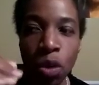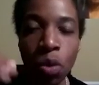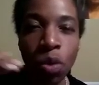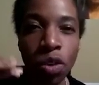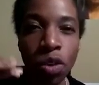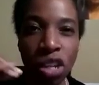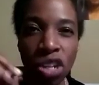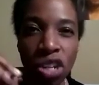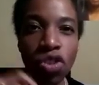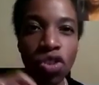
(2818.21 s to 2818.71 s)
or
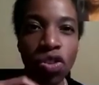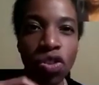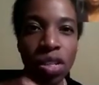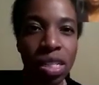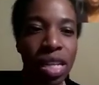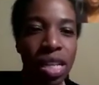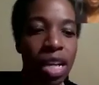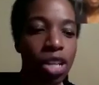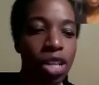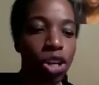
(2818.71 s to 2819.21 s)
did you
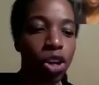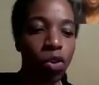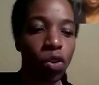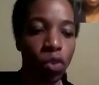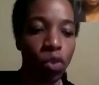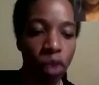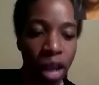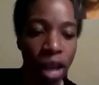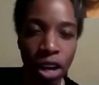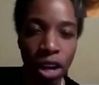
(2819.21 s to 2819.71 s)
decide to
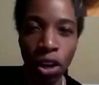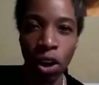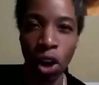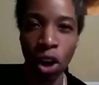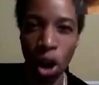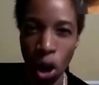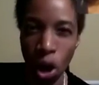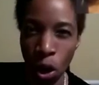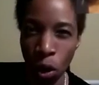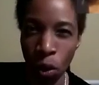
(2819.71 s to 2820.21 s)
create
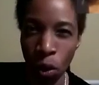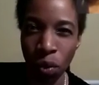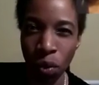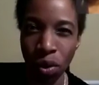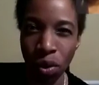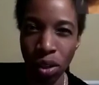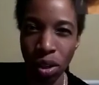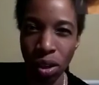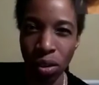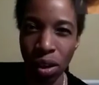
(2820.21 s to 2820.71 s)
your
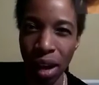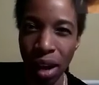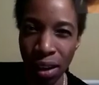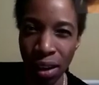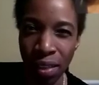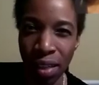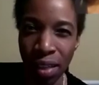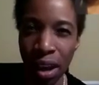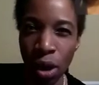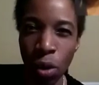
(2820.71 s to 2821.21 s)
own? How
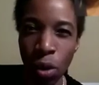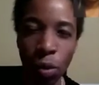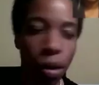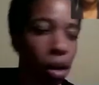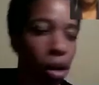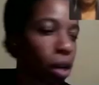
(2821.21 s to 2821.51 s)
did that all work?